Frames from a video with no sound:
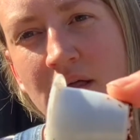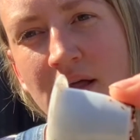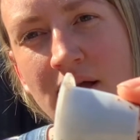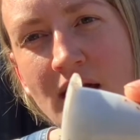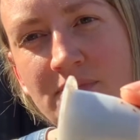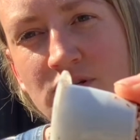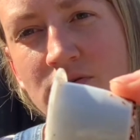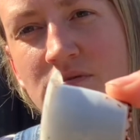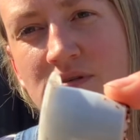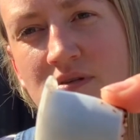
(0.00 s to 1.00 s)

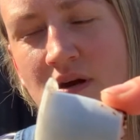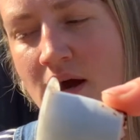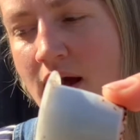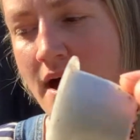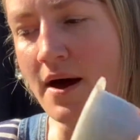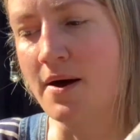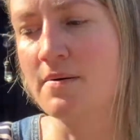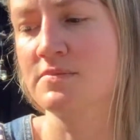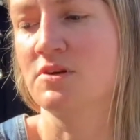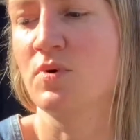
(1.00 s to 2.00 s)
capsules.
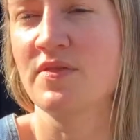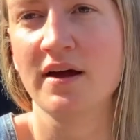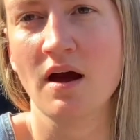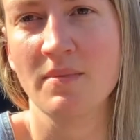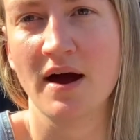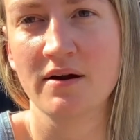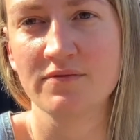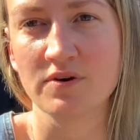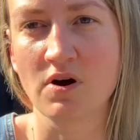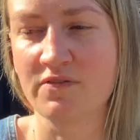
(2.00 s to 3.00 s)
So when they come out of
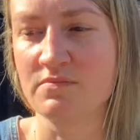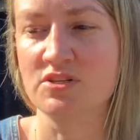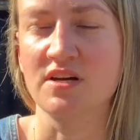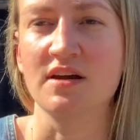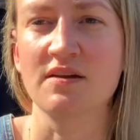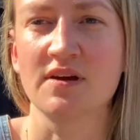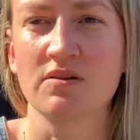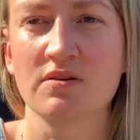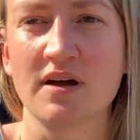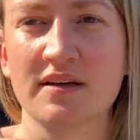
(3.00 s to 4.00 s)
the coffee machine, they
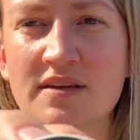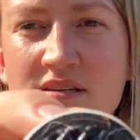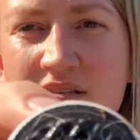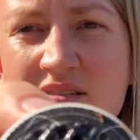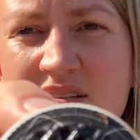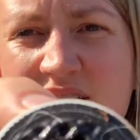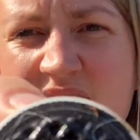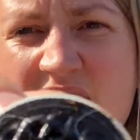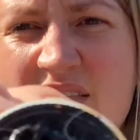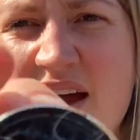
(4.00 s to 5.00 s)
look like this, and they